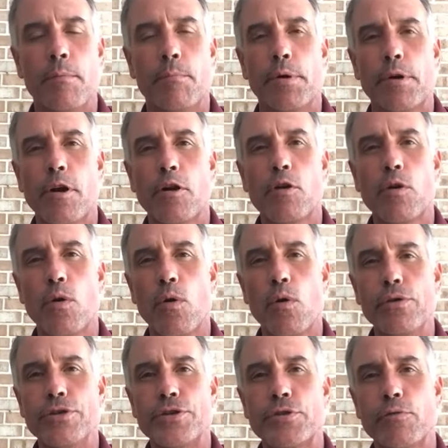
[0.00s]
But our goal
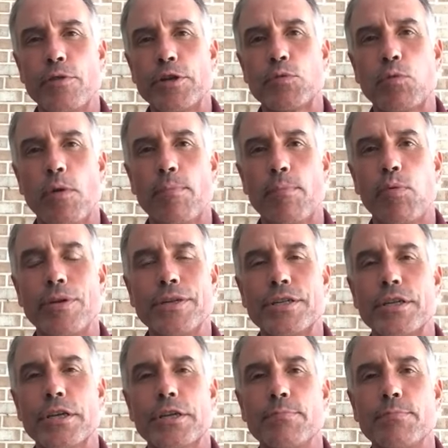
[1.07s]
is to raise
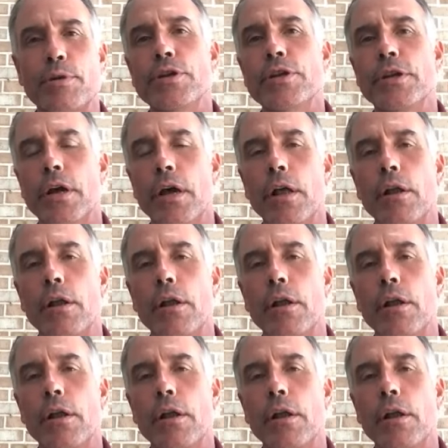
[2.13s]
$1.6 million.